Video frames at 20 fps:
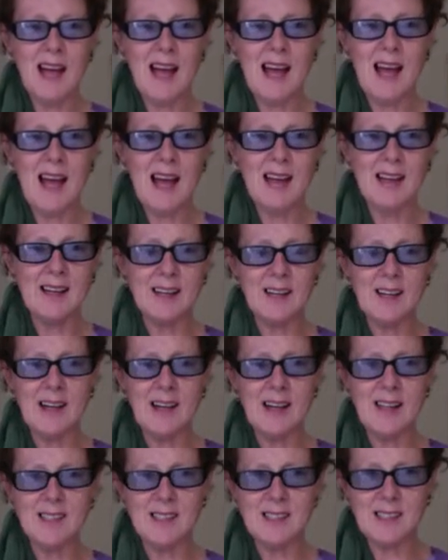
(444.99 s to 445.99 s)

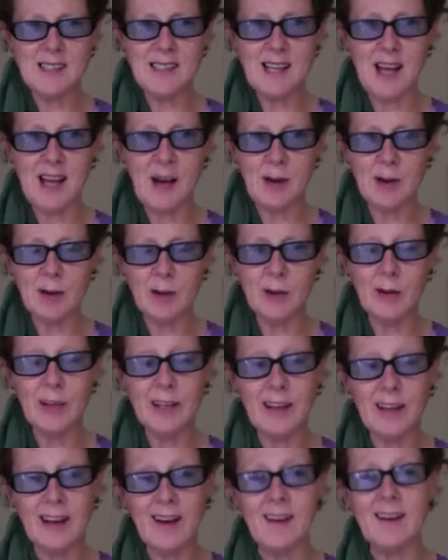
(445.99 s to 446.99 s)
has
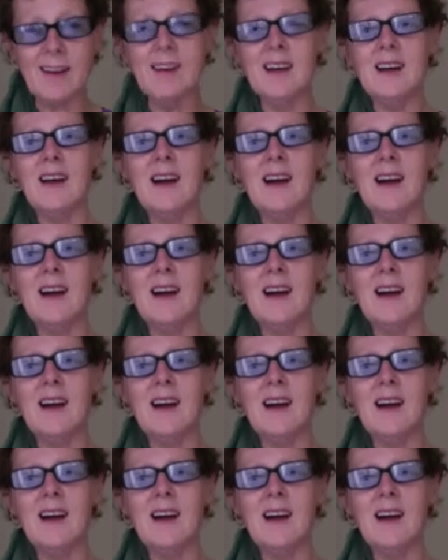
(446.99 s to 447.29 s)
dyscalculia,